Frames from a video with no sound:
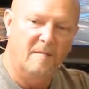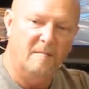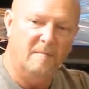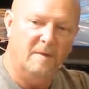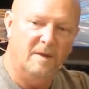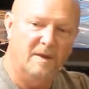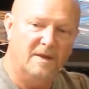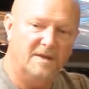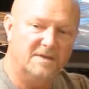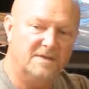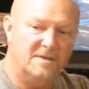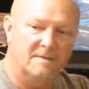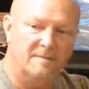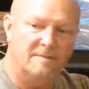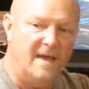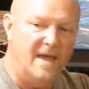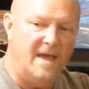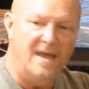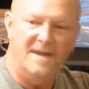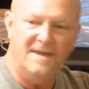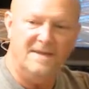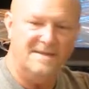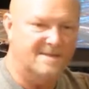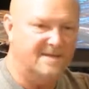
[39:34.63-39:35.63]
But it's
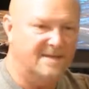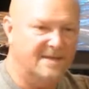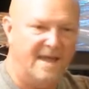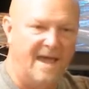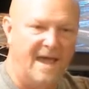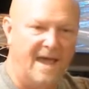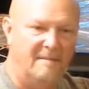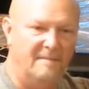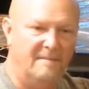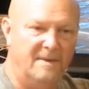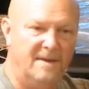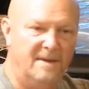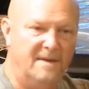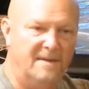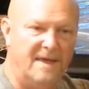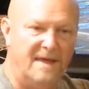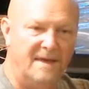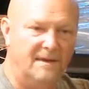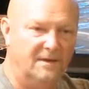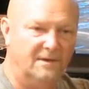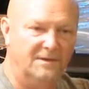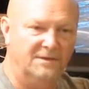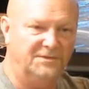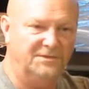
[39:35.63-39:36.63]
amazing how many
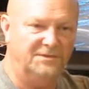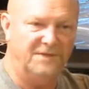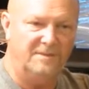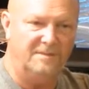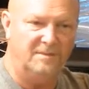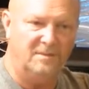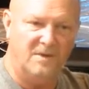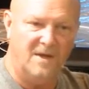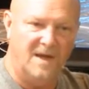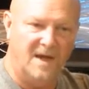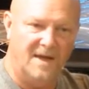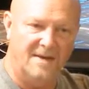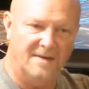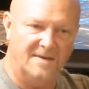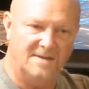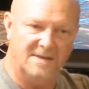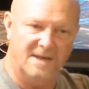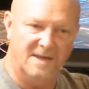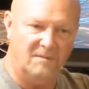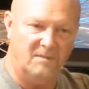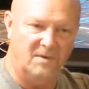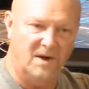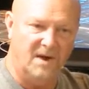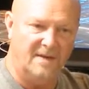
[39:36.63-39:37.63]
that little simple
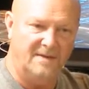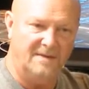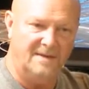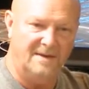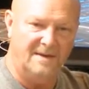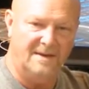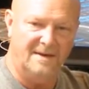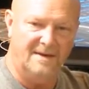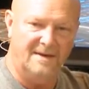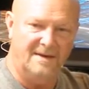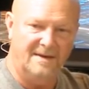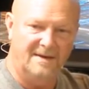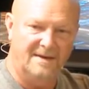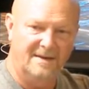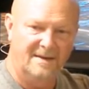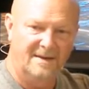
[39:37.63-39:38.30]
concept right there.